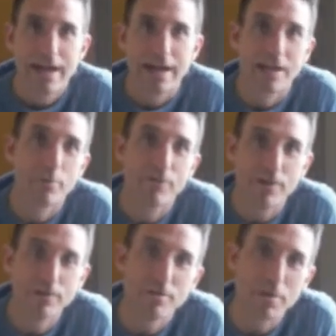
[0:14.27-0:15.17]
and he
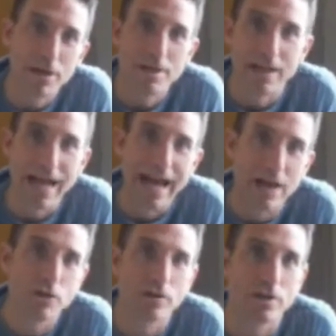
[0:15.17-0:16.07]
revealed to me that
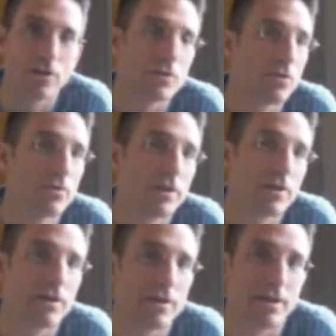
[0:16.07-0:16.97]
actually this whole
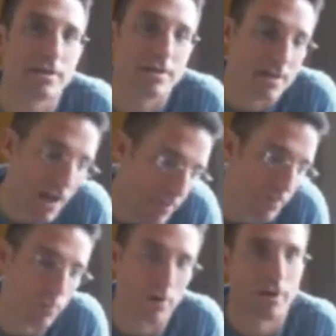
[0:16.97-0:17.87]
year he has
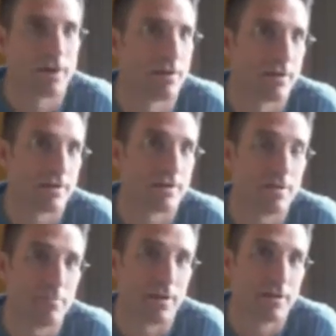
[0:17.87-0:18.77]
not been working on his
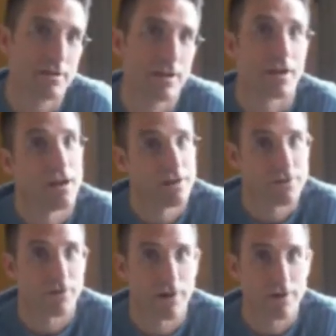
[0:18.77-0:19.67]
D.Min.,
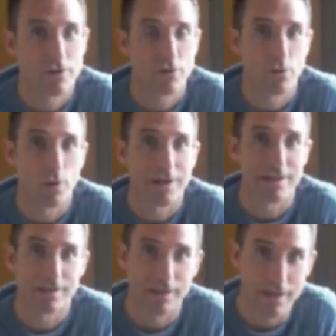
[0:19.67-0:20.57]
contrary to what
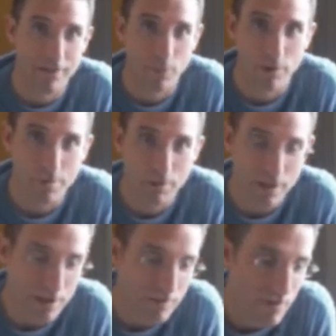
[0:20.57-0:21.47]
he's led everyone to
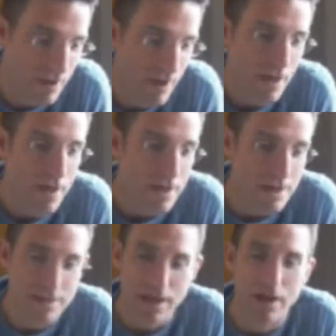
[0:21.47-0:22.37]
believe.
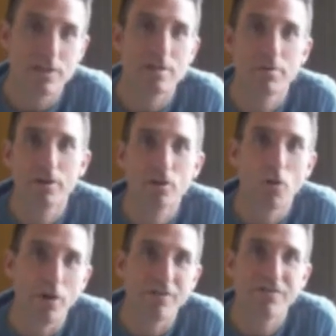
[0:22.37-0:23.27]
He's actually been
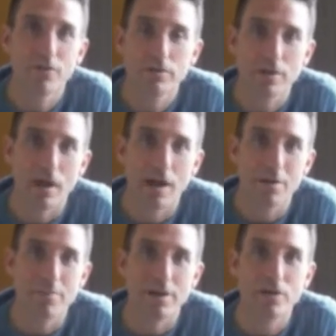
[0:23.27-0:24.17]
going
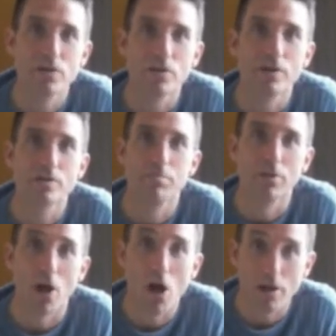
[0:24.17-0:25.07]
full-time into his
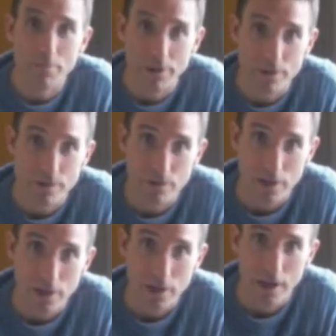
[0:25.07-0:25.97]
blog ministry